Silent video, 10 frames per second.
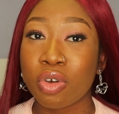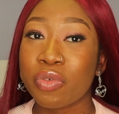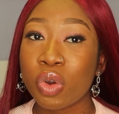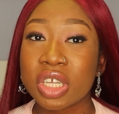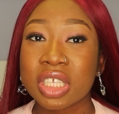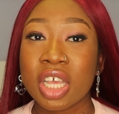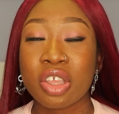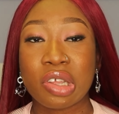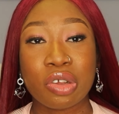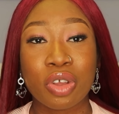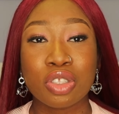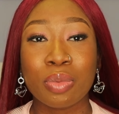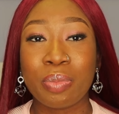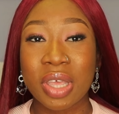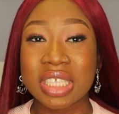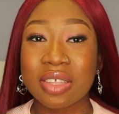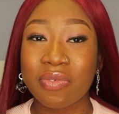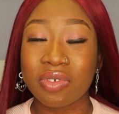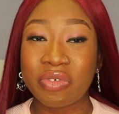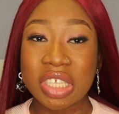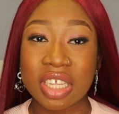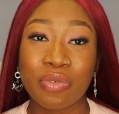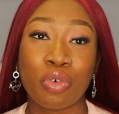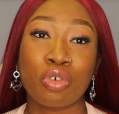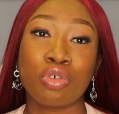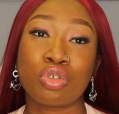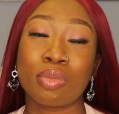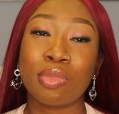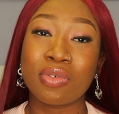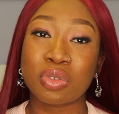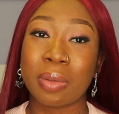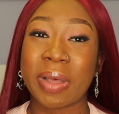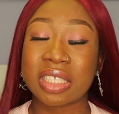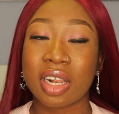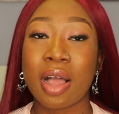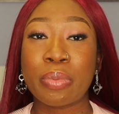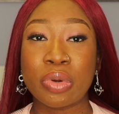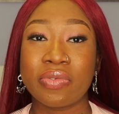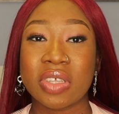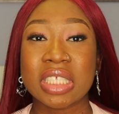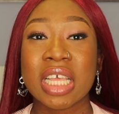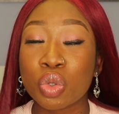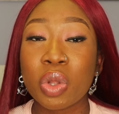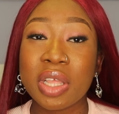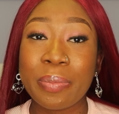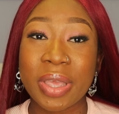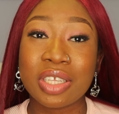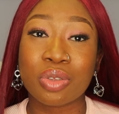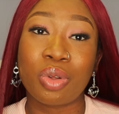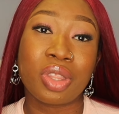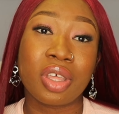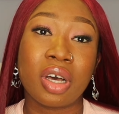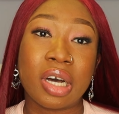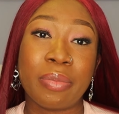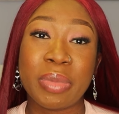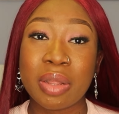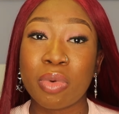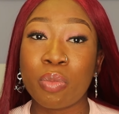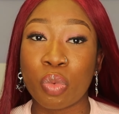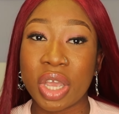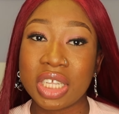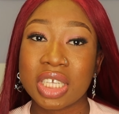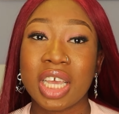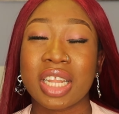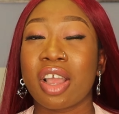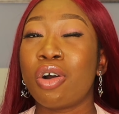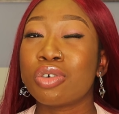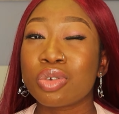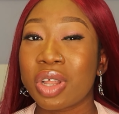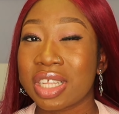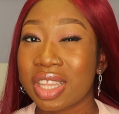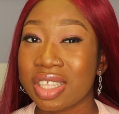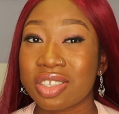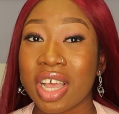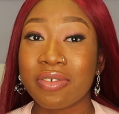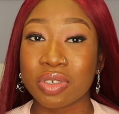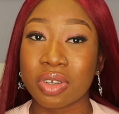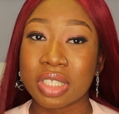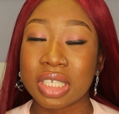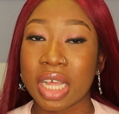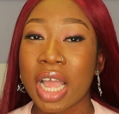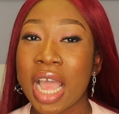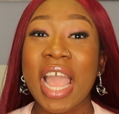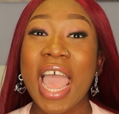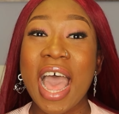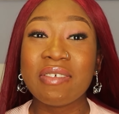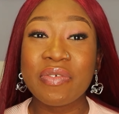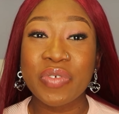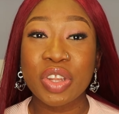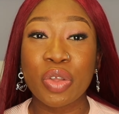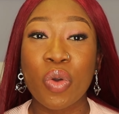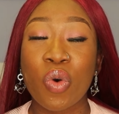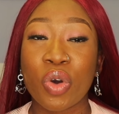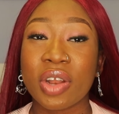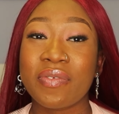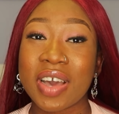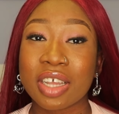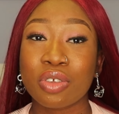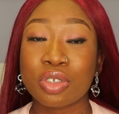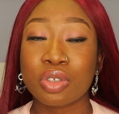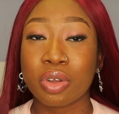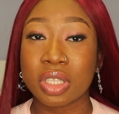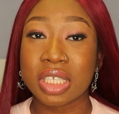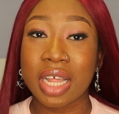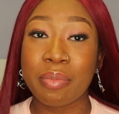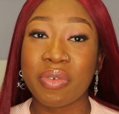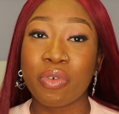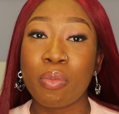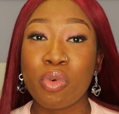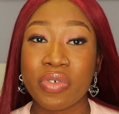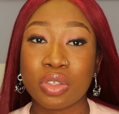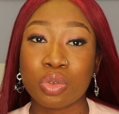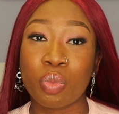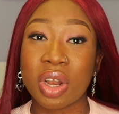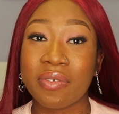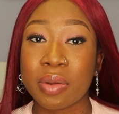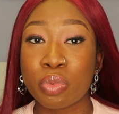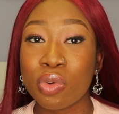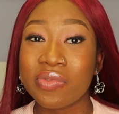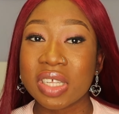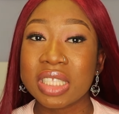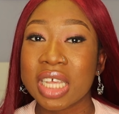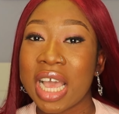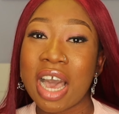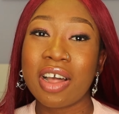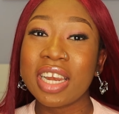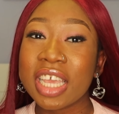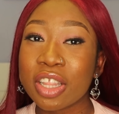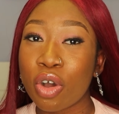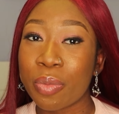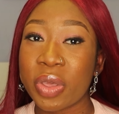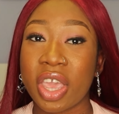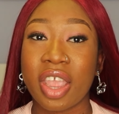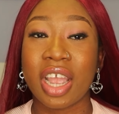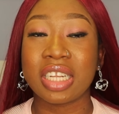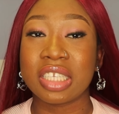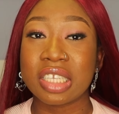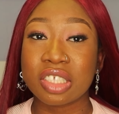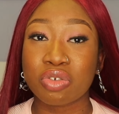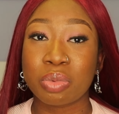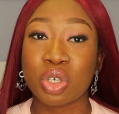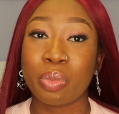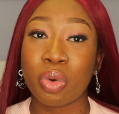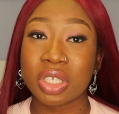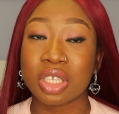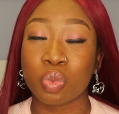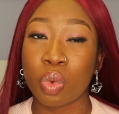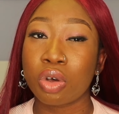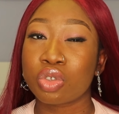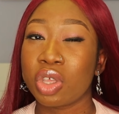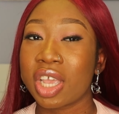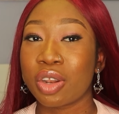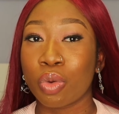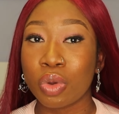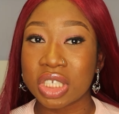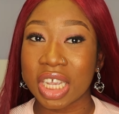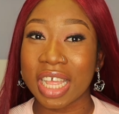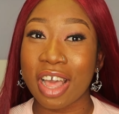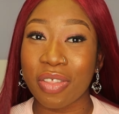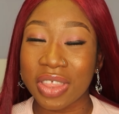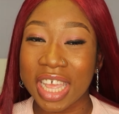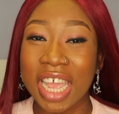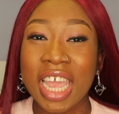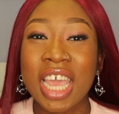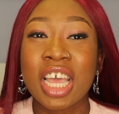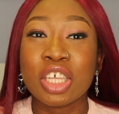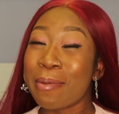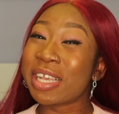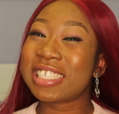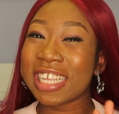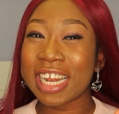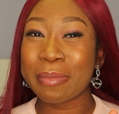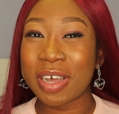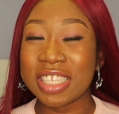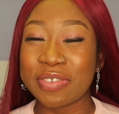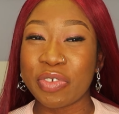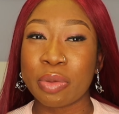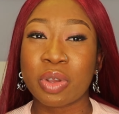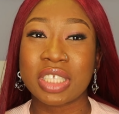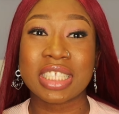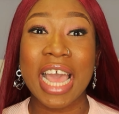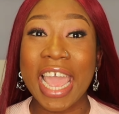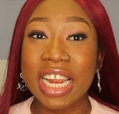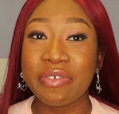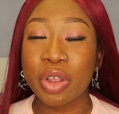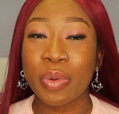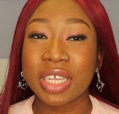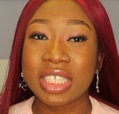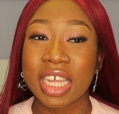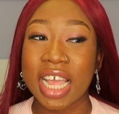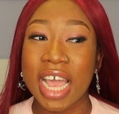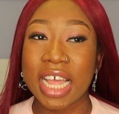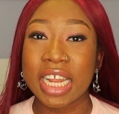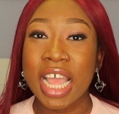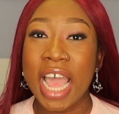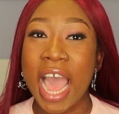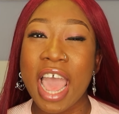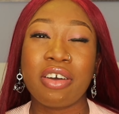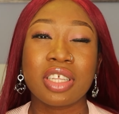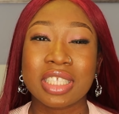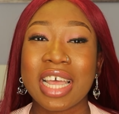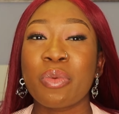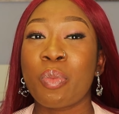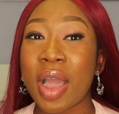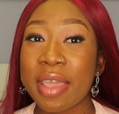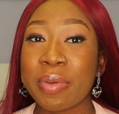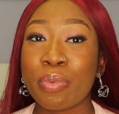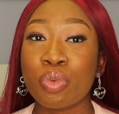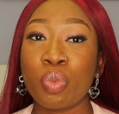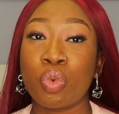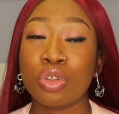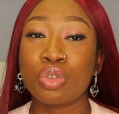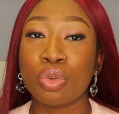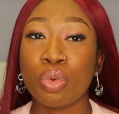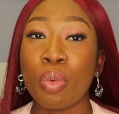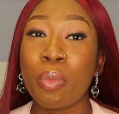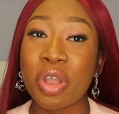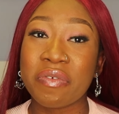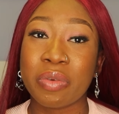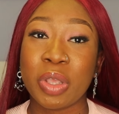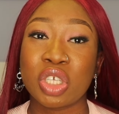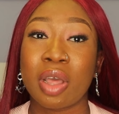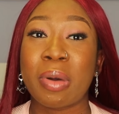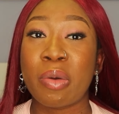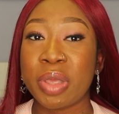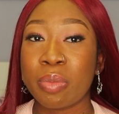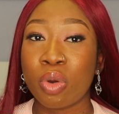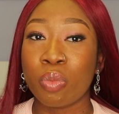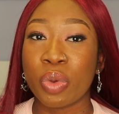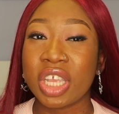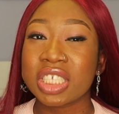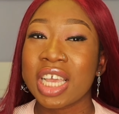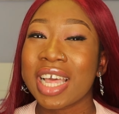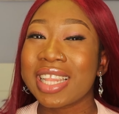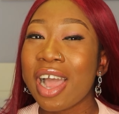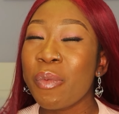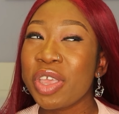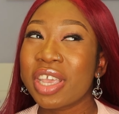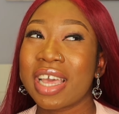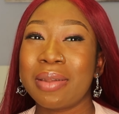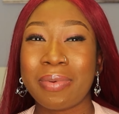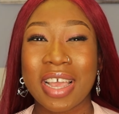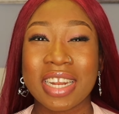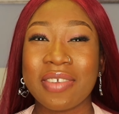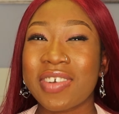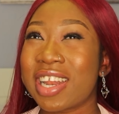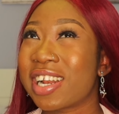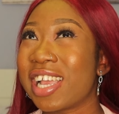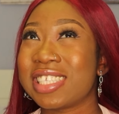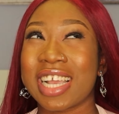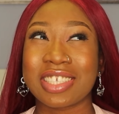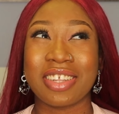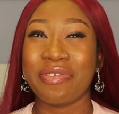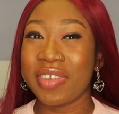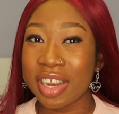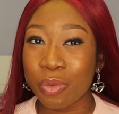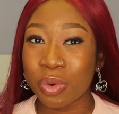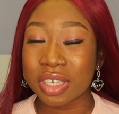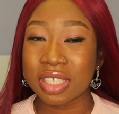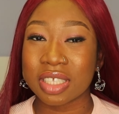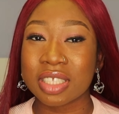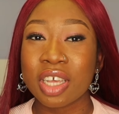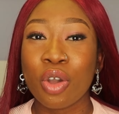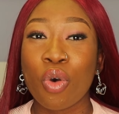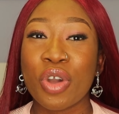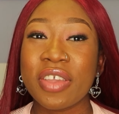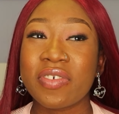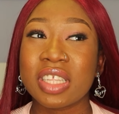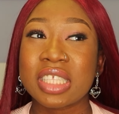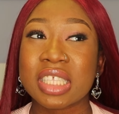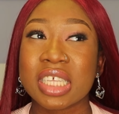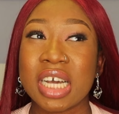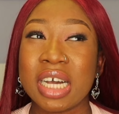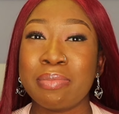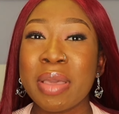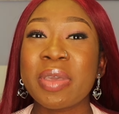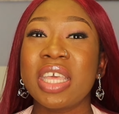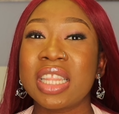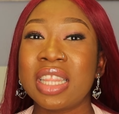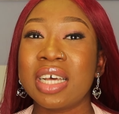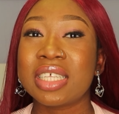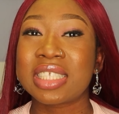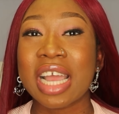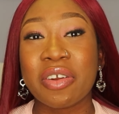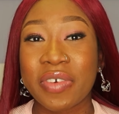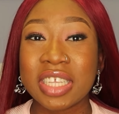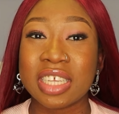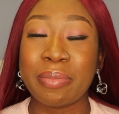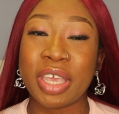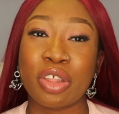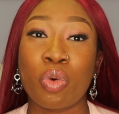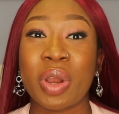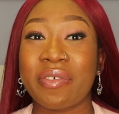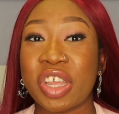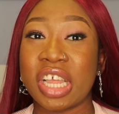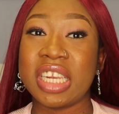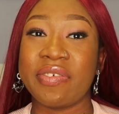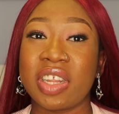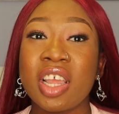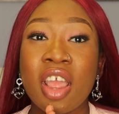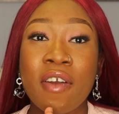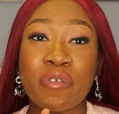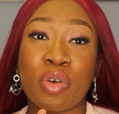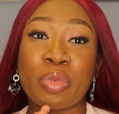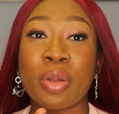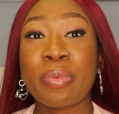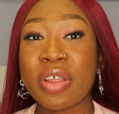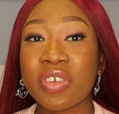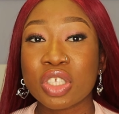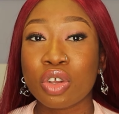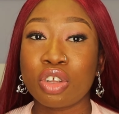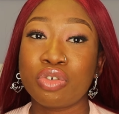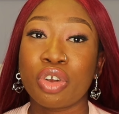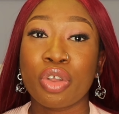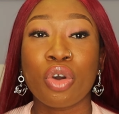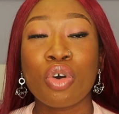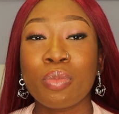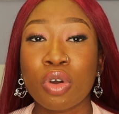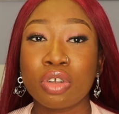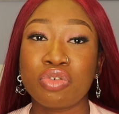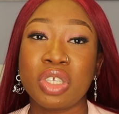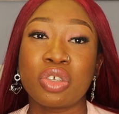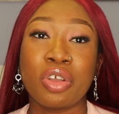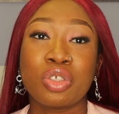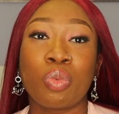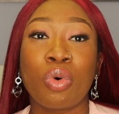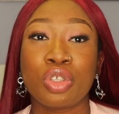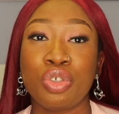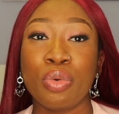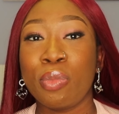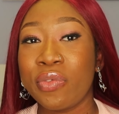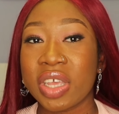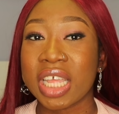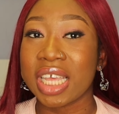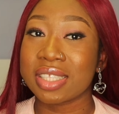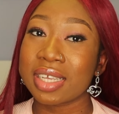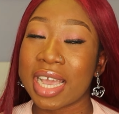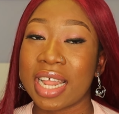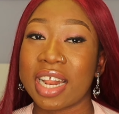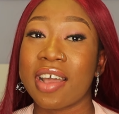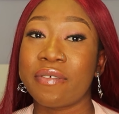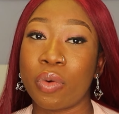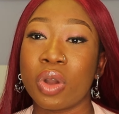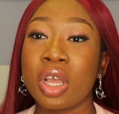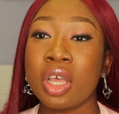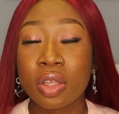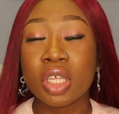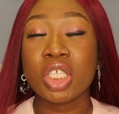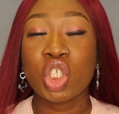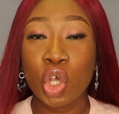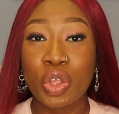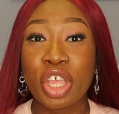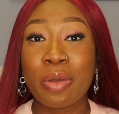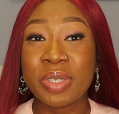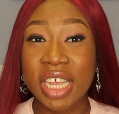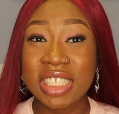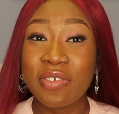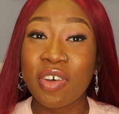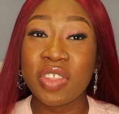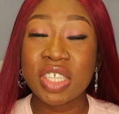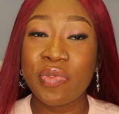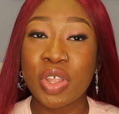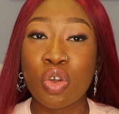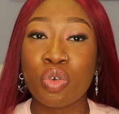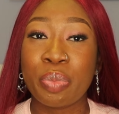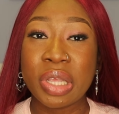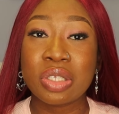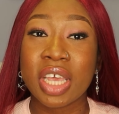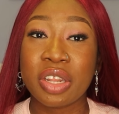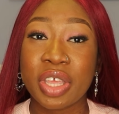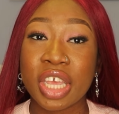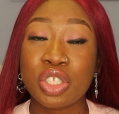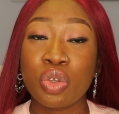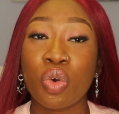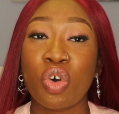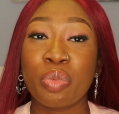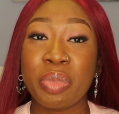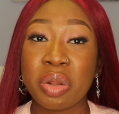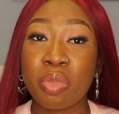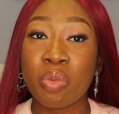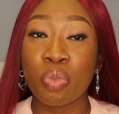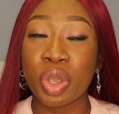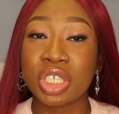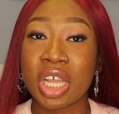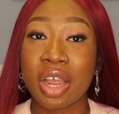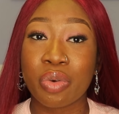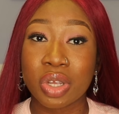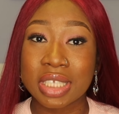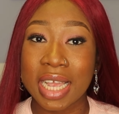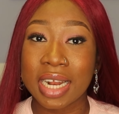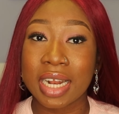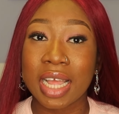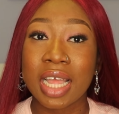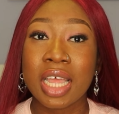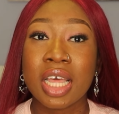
Of course, you're not going to base the reason for you to move to a particular province solely based on the uh, minimum wage. There are also other things you have to consider. I have a video on factors to consider before moving to whatever province. I'll link it up here and in the description box as well so you can go check it out there. I'm excited about this video because it's highly requested and I understand why people would want to know more information about minimum wage. That way you can plan if Canada is actually really worth it or if it's maybe the sacrifice you're making or whatever you're leaving from your previous country or your home country is going to worth you moving into Canada for so the objective of this video would be to educate you on minimum wage across Canada.